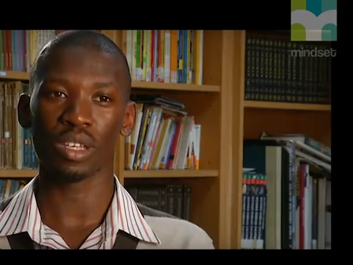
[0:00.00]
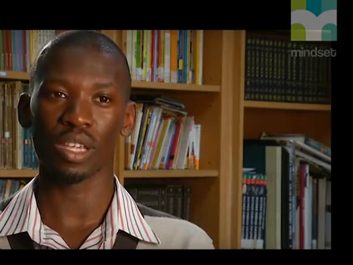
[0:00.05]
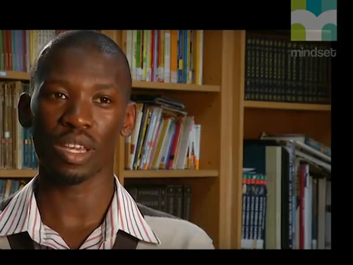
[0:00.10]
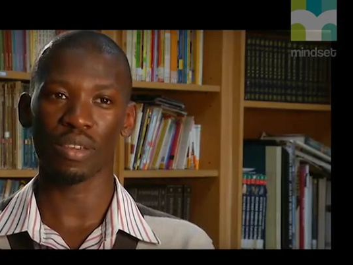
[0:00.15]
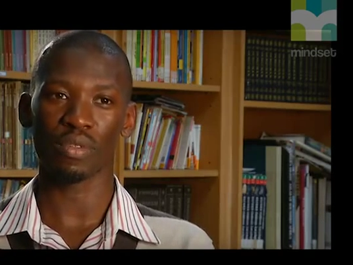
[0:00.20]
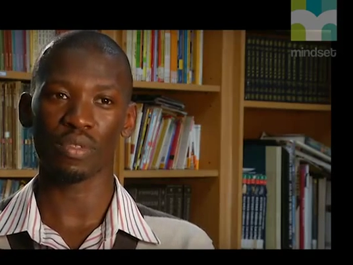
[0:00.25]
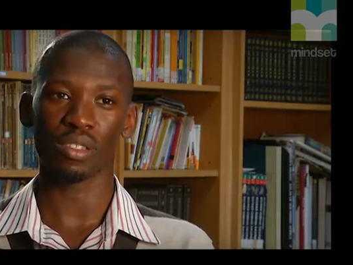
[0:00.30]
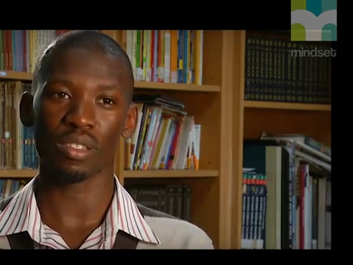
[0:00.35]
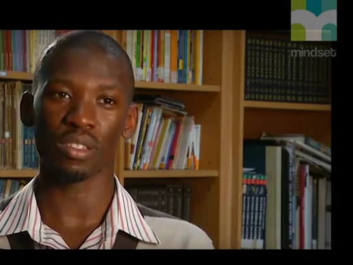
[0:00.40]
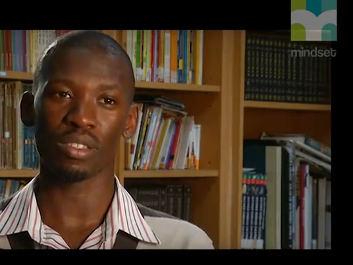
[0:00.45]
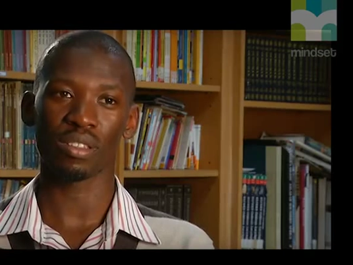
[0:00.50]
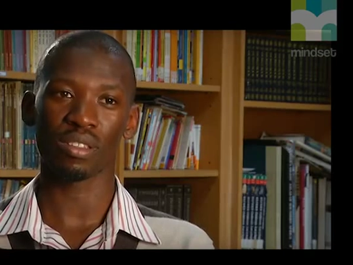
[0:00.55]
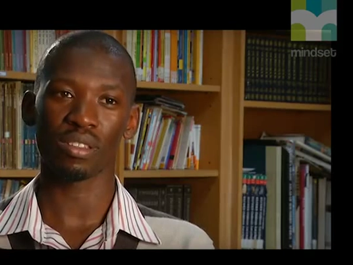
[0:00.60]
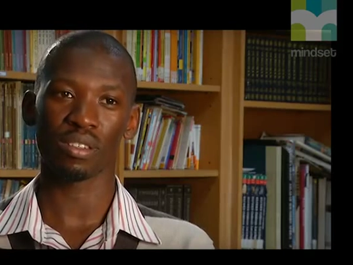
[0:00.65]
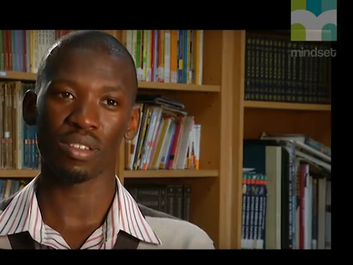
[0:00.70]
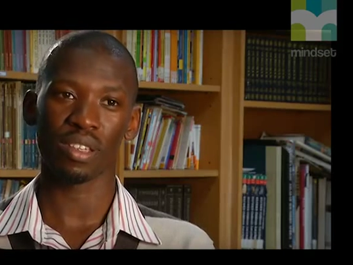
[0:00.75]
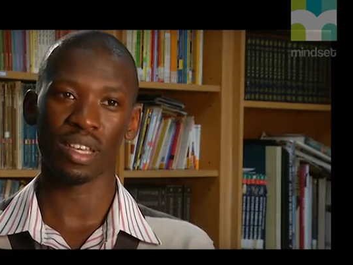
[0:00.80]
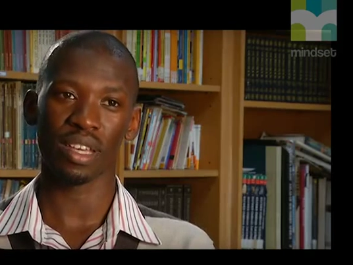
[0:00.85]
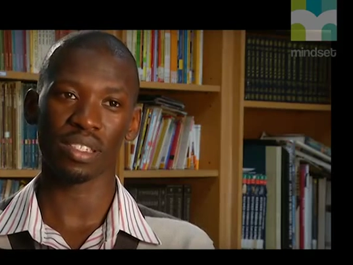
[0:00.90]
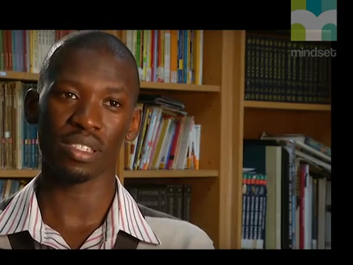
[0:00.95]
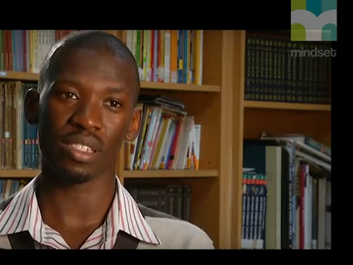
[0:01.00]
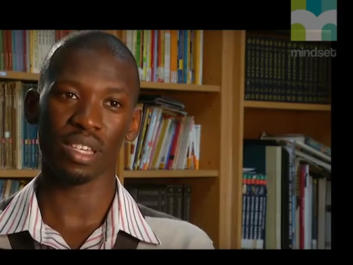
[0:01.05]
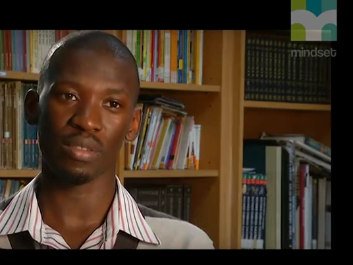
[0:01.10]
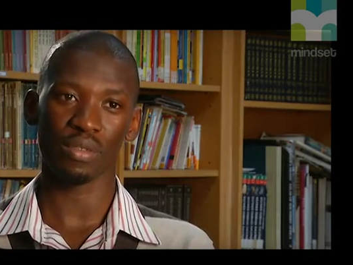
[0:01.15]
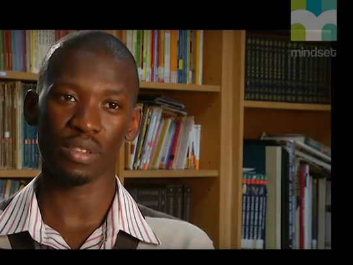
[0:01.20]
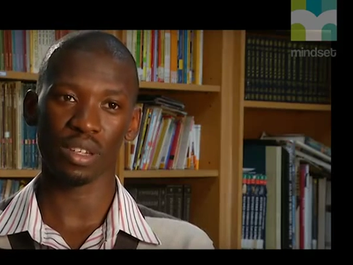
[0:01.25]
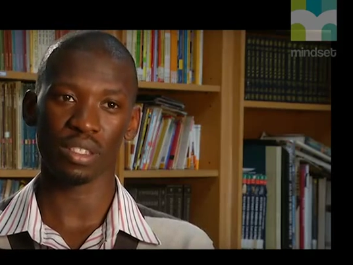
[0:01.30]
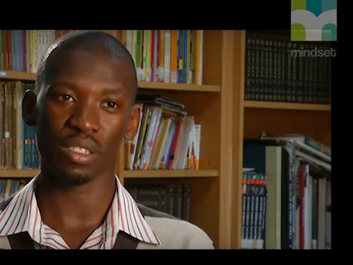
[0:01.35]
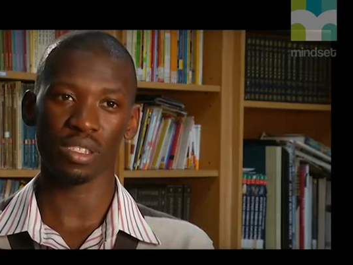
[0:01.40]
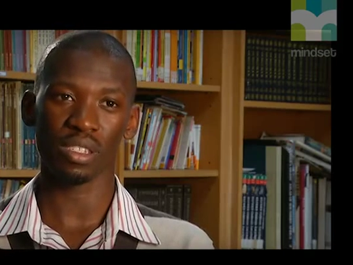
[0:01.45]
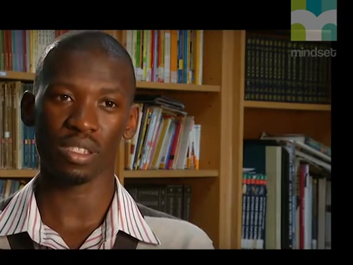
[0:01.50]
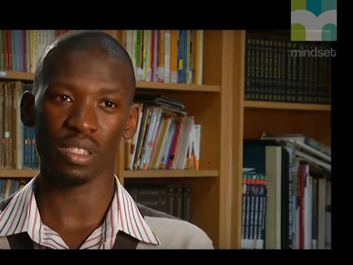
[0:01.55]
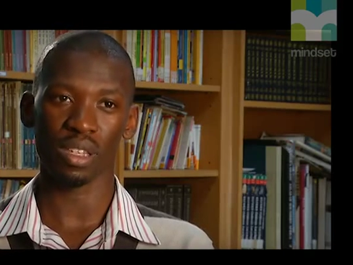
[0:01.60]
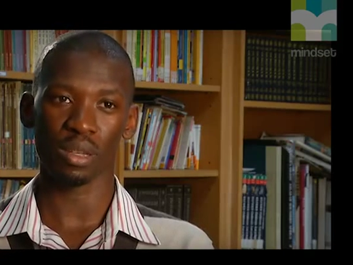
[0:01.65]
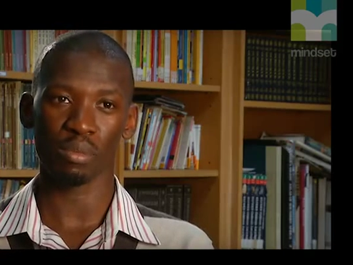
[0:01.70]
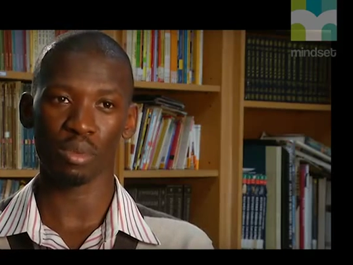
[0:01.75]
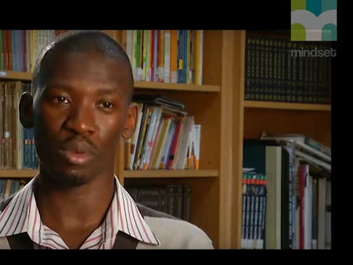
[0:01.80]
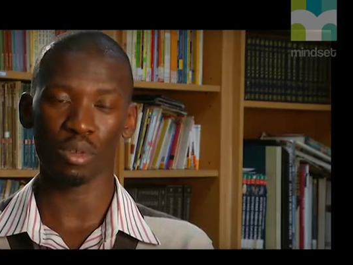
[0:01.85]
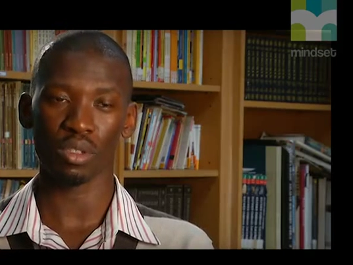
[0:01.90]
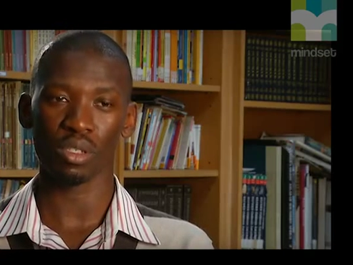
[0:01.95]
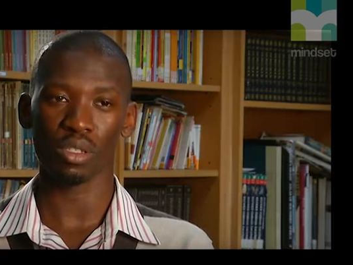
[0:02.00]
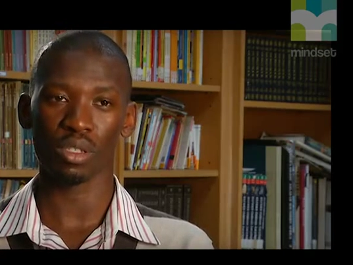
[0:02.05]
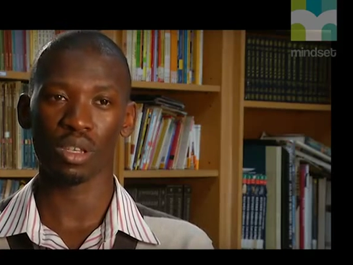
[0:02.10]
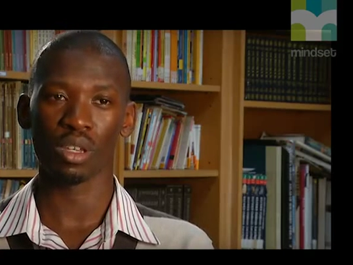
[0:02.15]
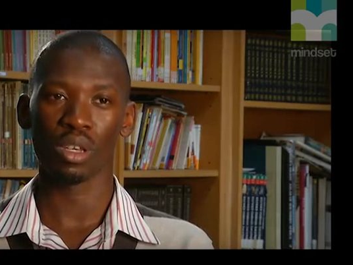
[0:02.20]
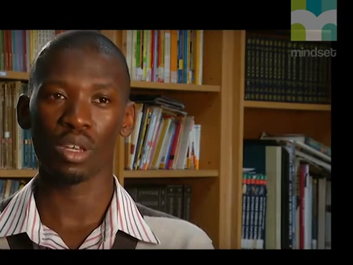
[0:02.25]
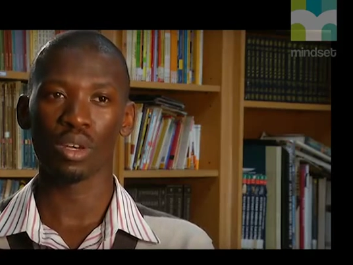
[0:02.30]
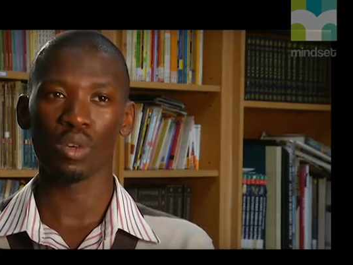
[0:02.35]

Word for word: have it as evidence in their books.